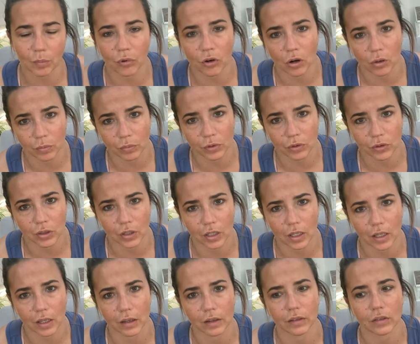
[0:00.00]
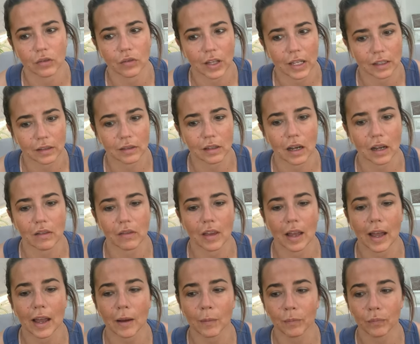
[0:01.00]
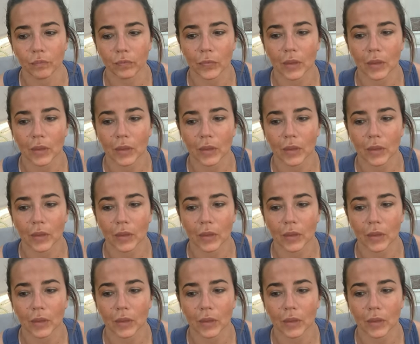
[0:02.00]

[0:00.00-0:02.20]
props to use, things like that.